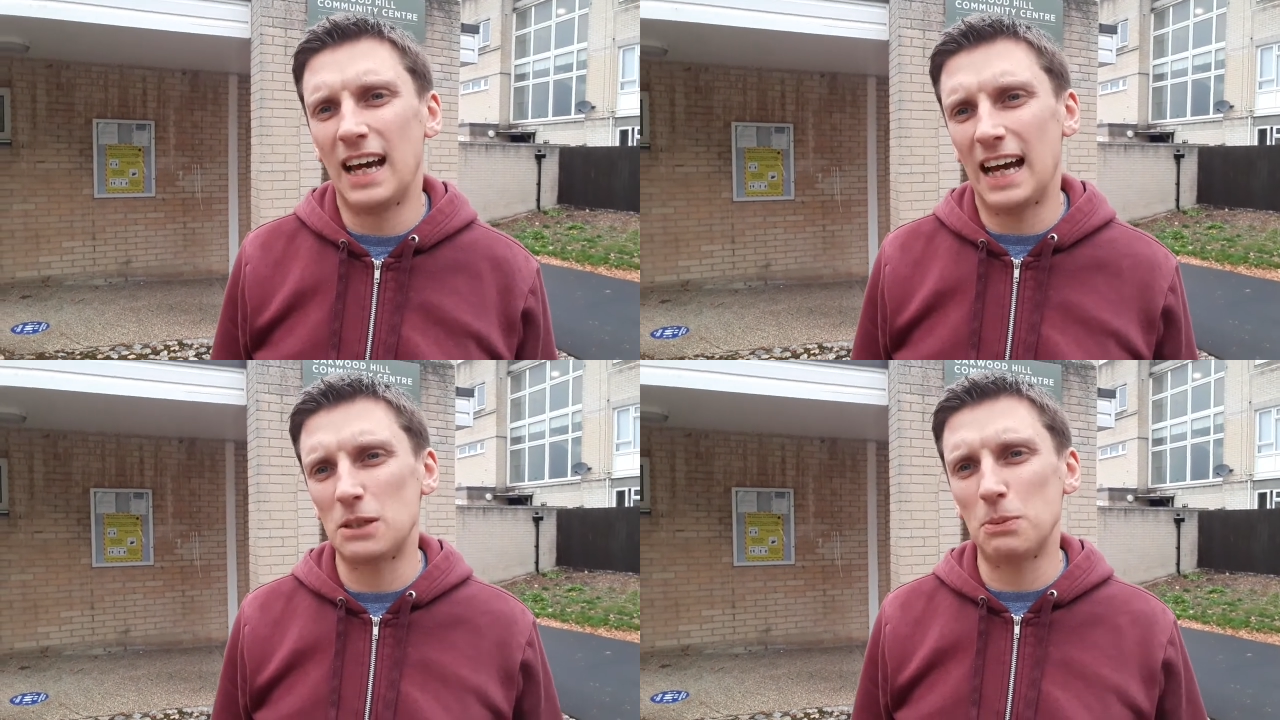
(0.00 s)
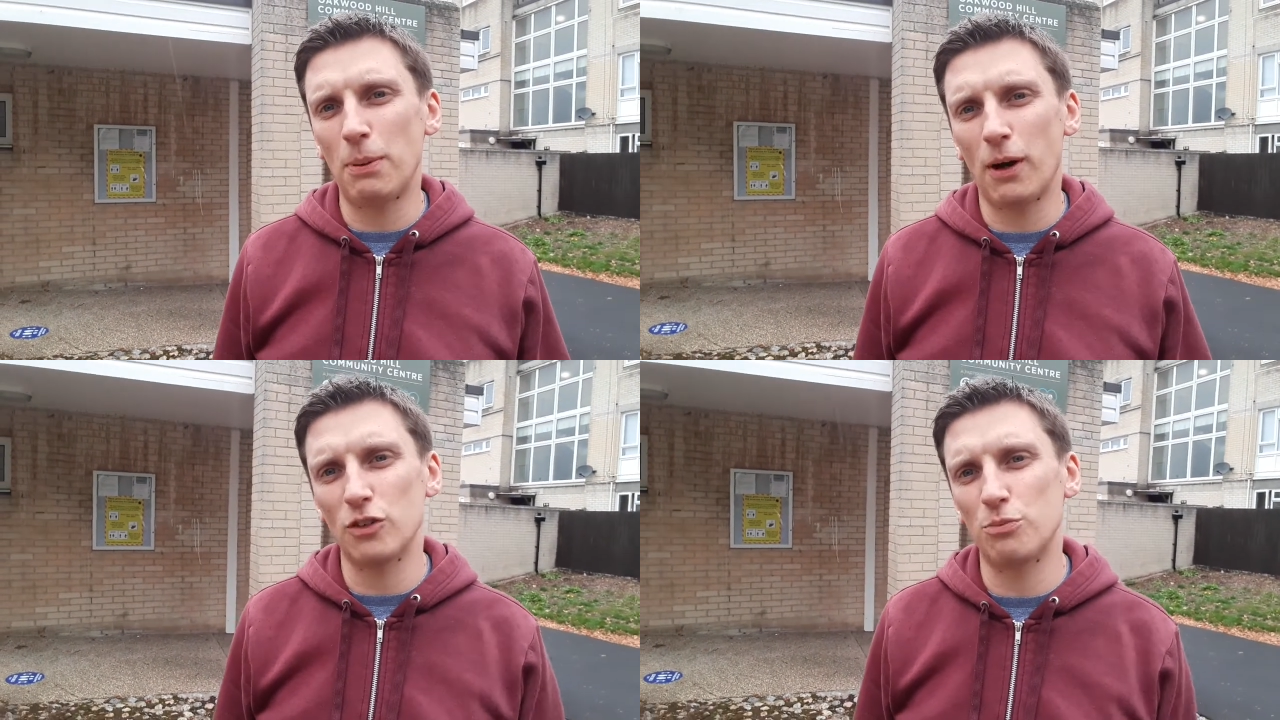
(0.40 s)
and to be
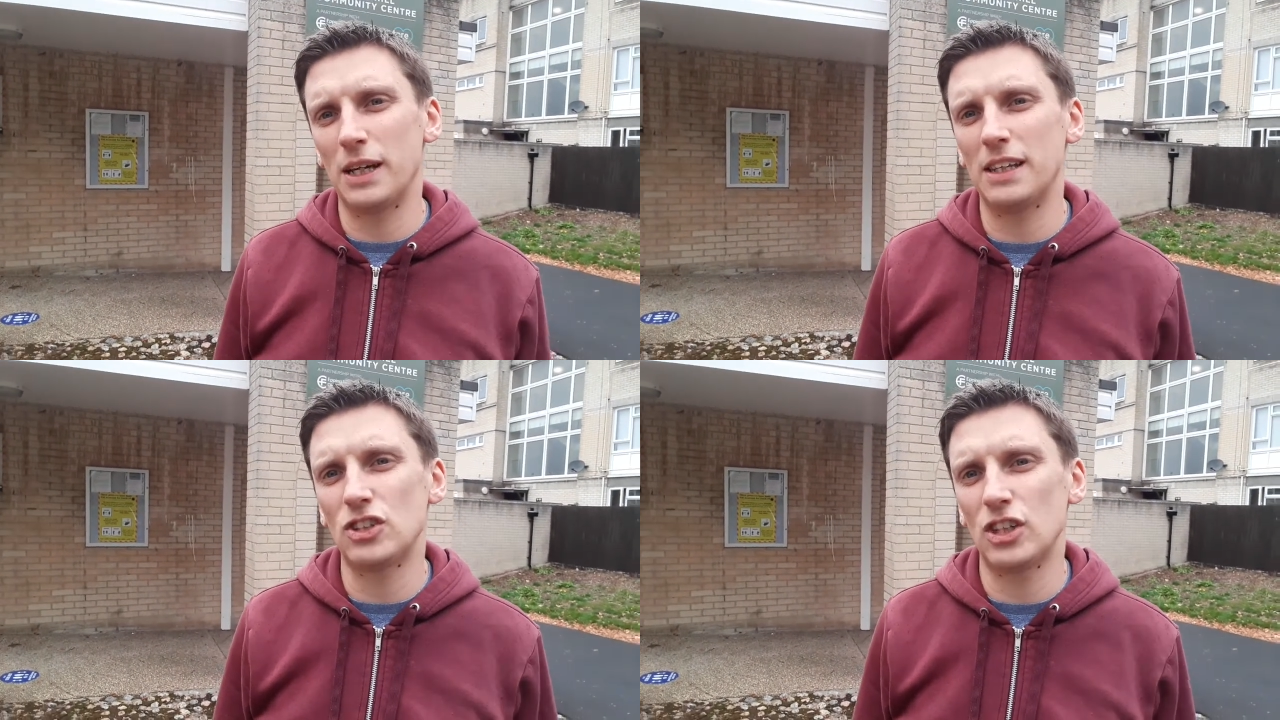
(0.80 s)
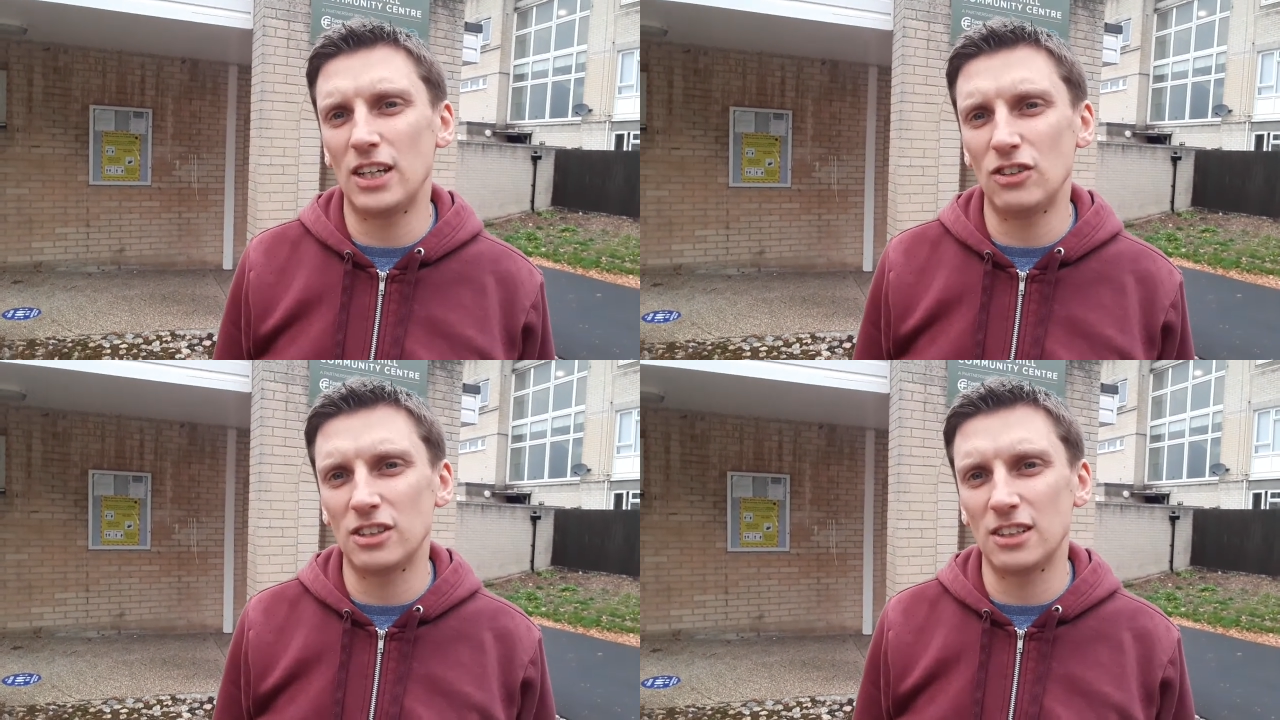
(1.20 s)
part of bringing the
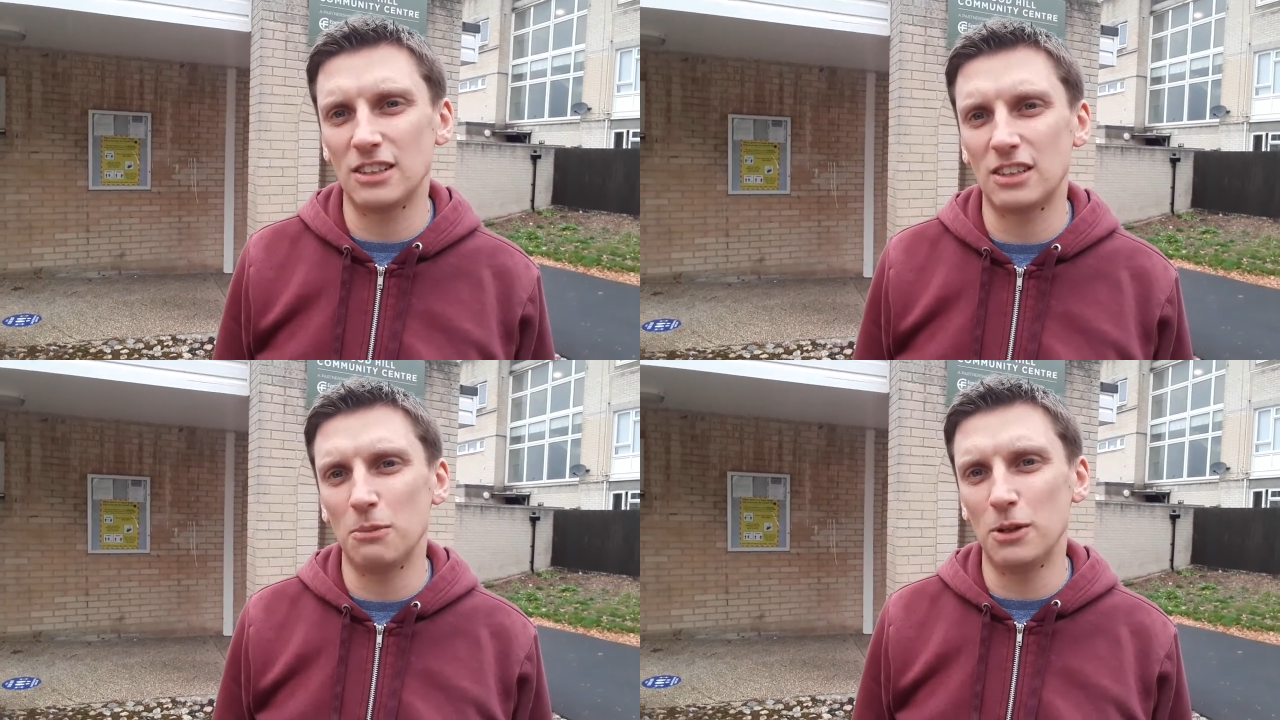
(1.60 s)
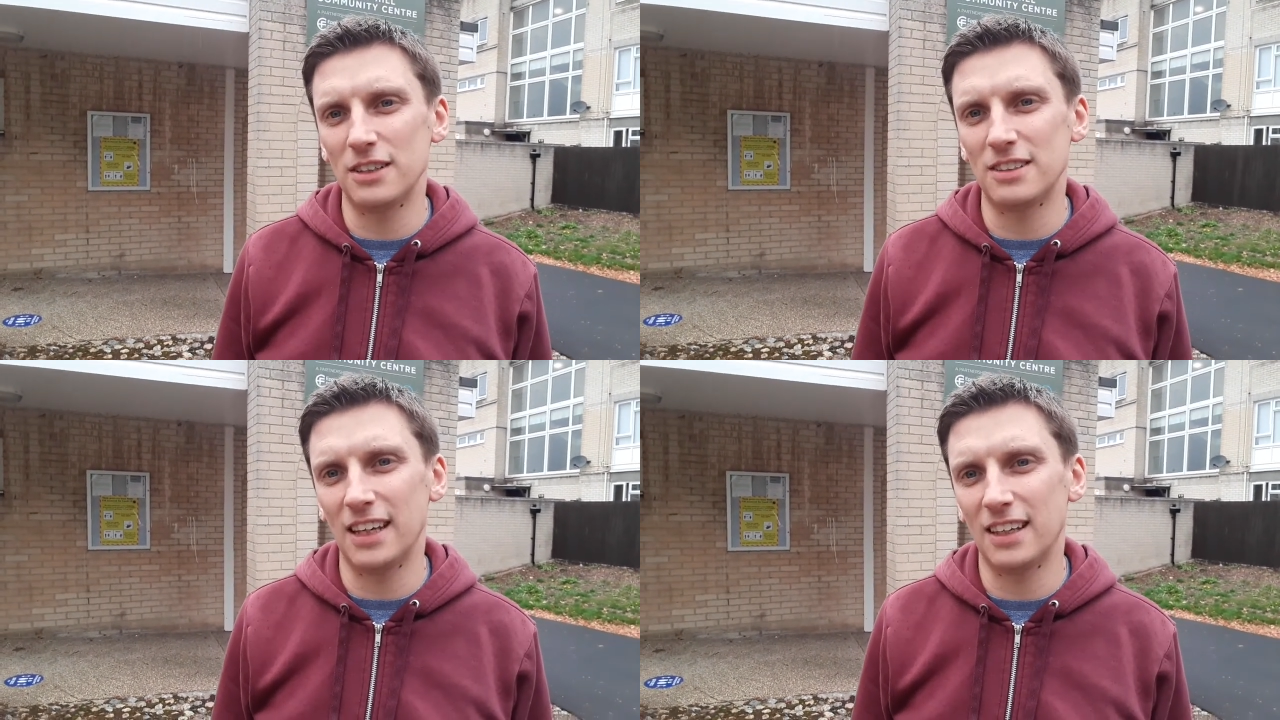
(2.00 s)
change into this
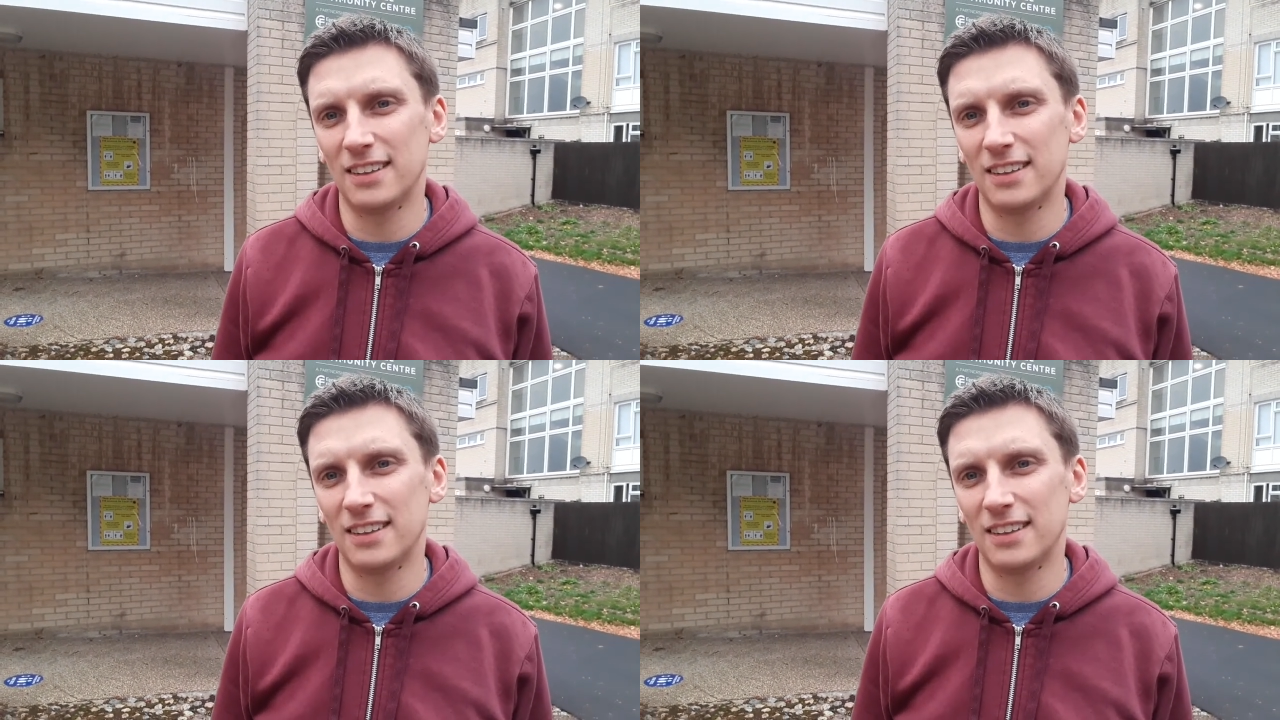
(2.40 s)
community.